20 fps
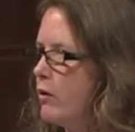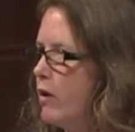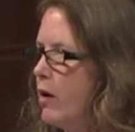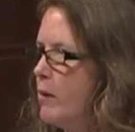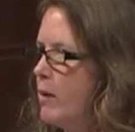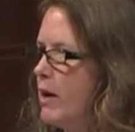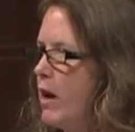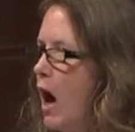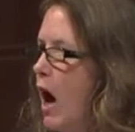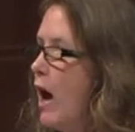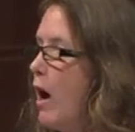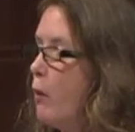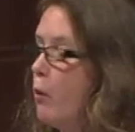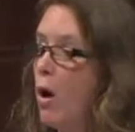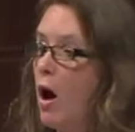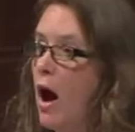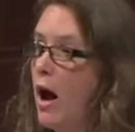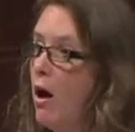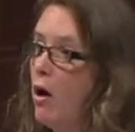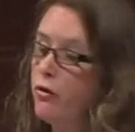I mean,
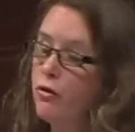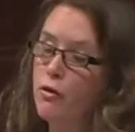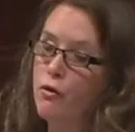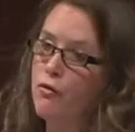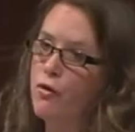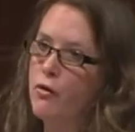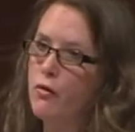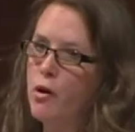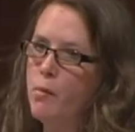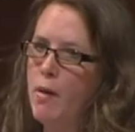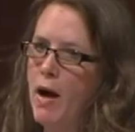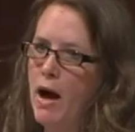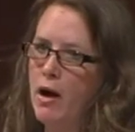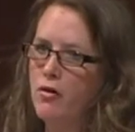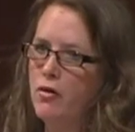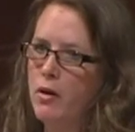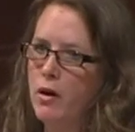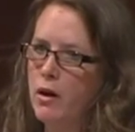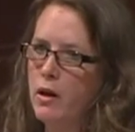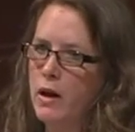I also feel very
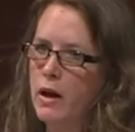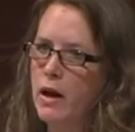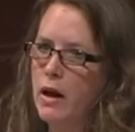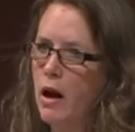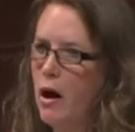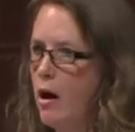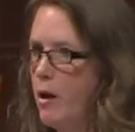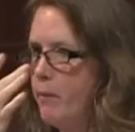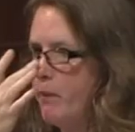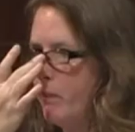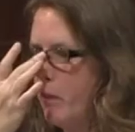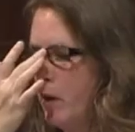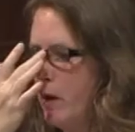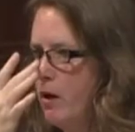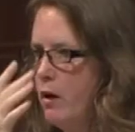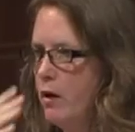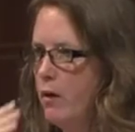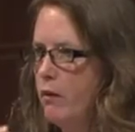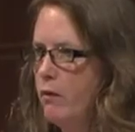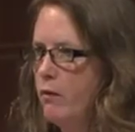passionately, and
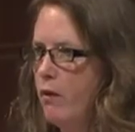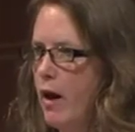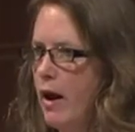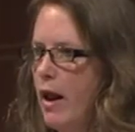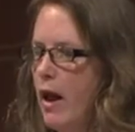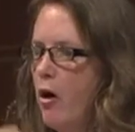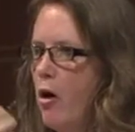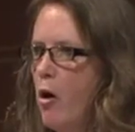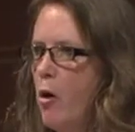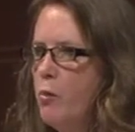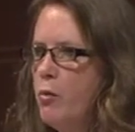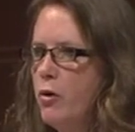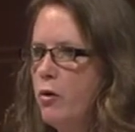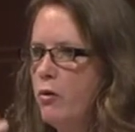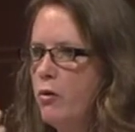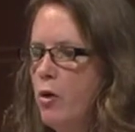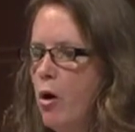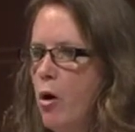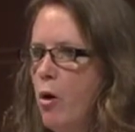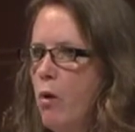I hope you'll
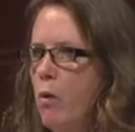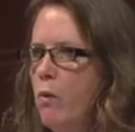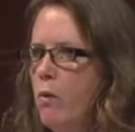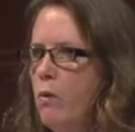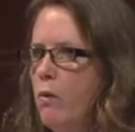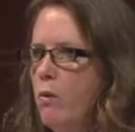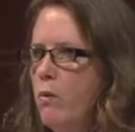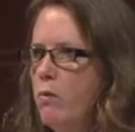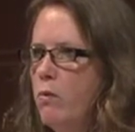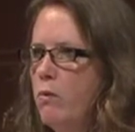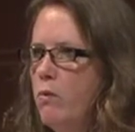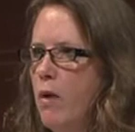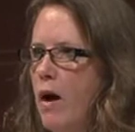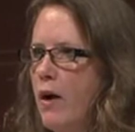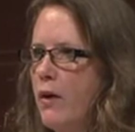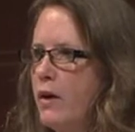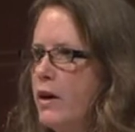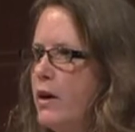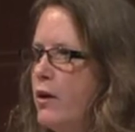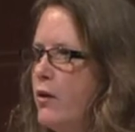know how
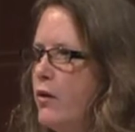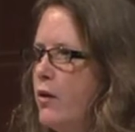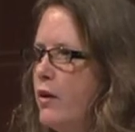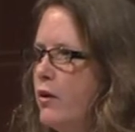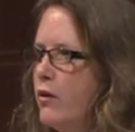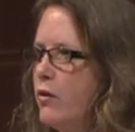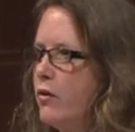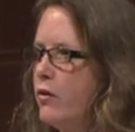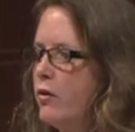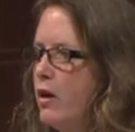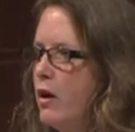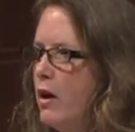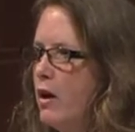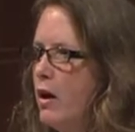to hear this.